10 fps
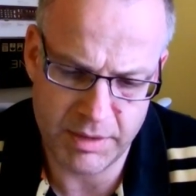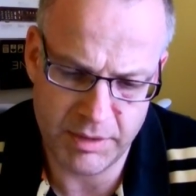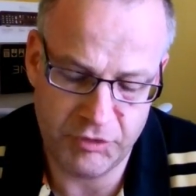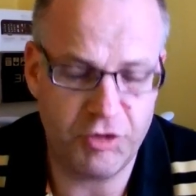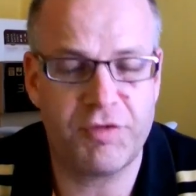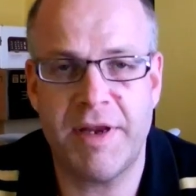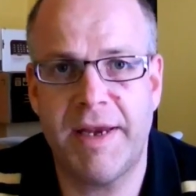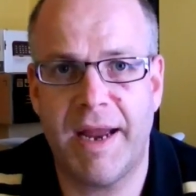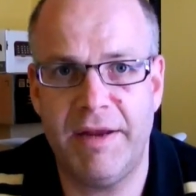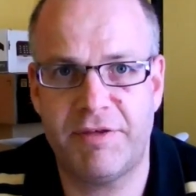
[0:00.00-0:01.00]
Just in
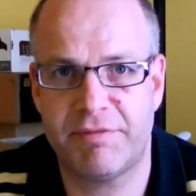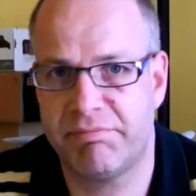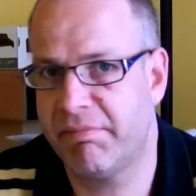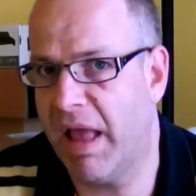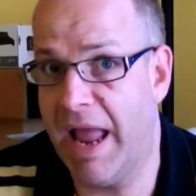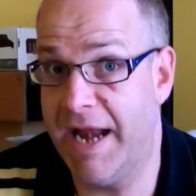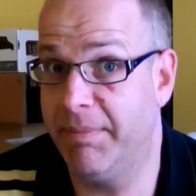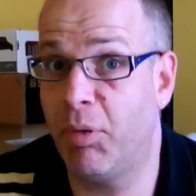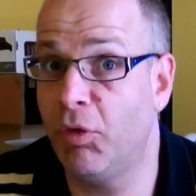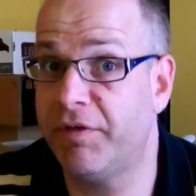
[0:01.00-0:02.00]
case at any
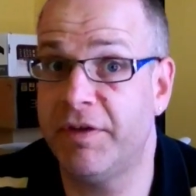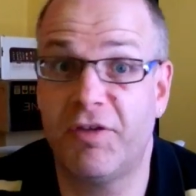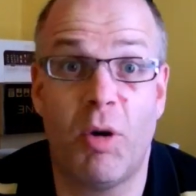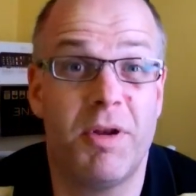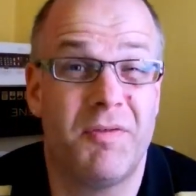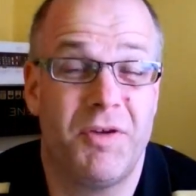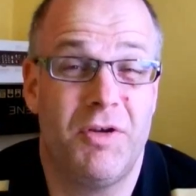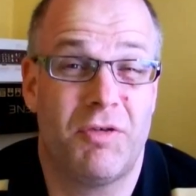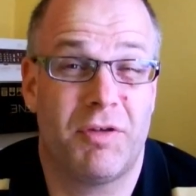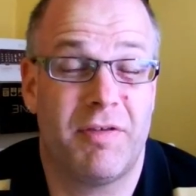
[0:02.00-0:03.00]
point in time in the
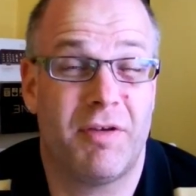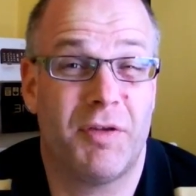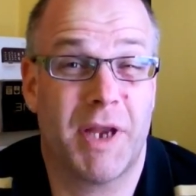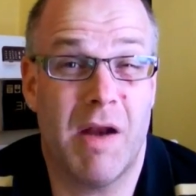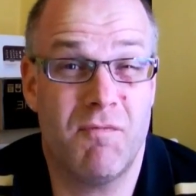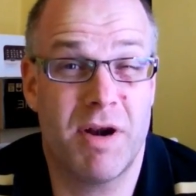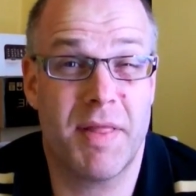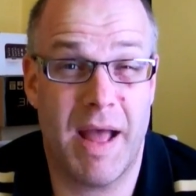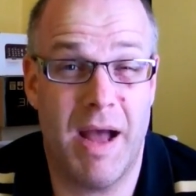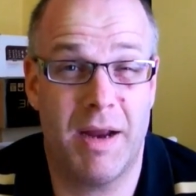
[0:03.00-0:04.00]
future I decide to get rid of
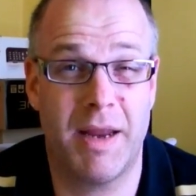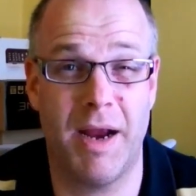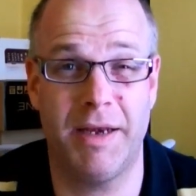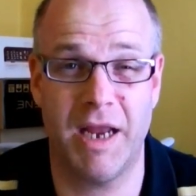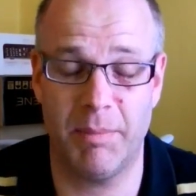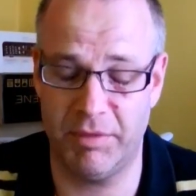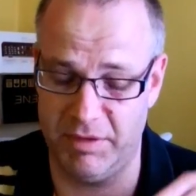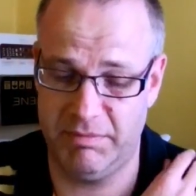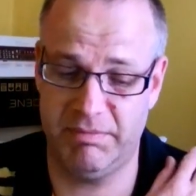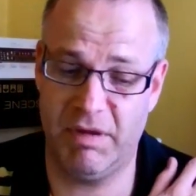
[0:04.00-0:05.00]
that arcade
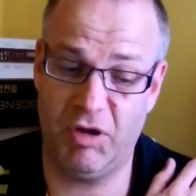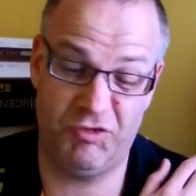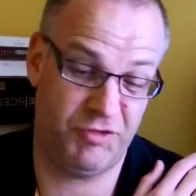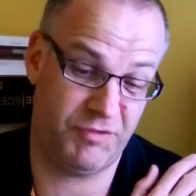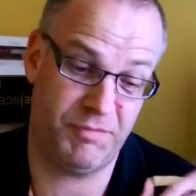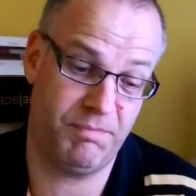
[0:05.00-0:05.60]
cabinet, I just